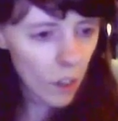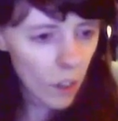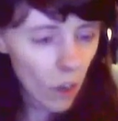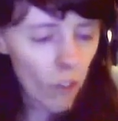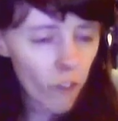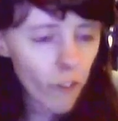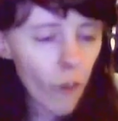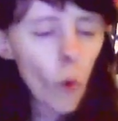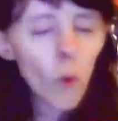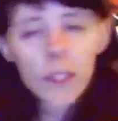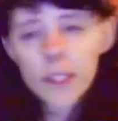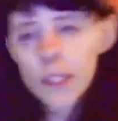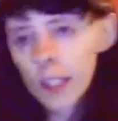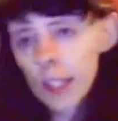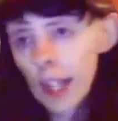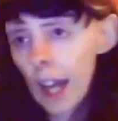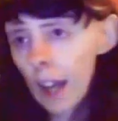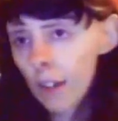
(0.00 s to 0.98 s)
or forward
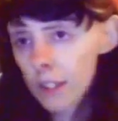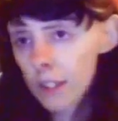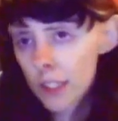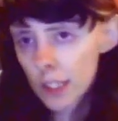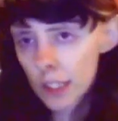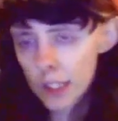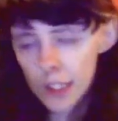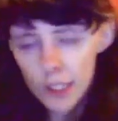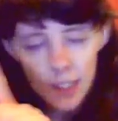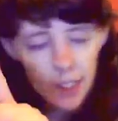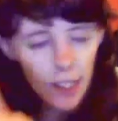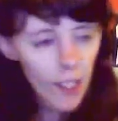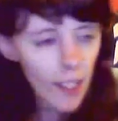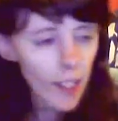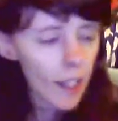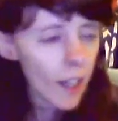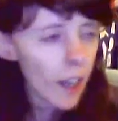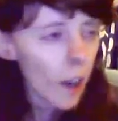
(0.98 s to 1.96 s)
to now as it is,
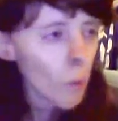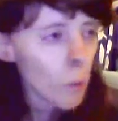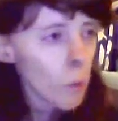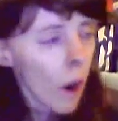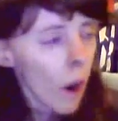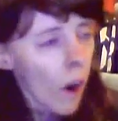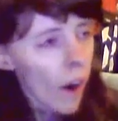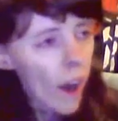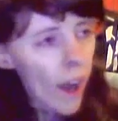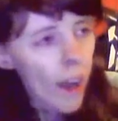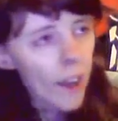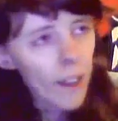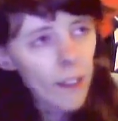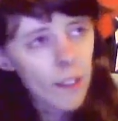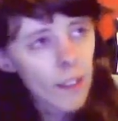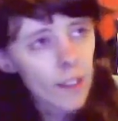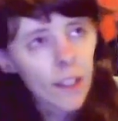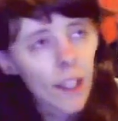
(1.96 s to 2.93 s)

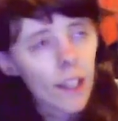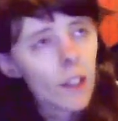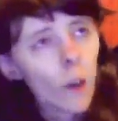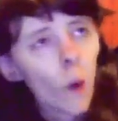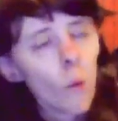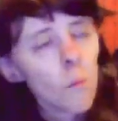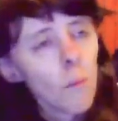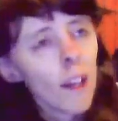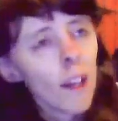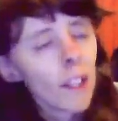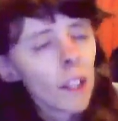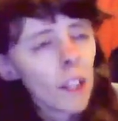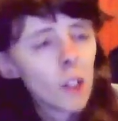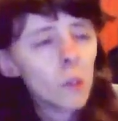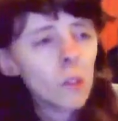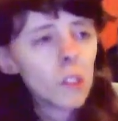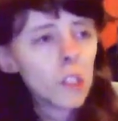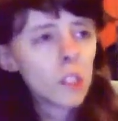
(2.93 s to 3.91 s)
why did they not make a
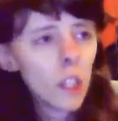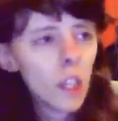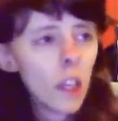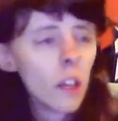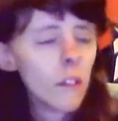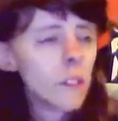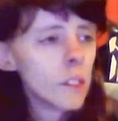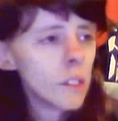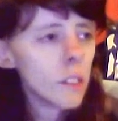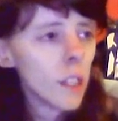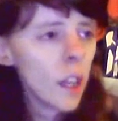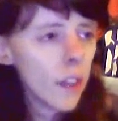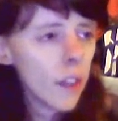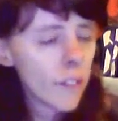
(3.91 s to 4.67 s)
new series?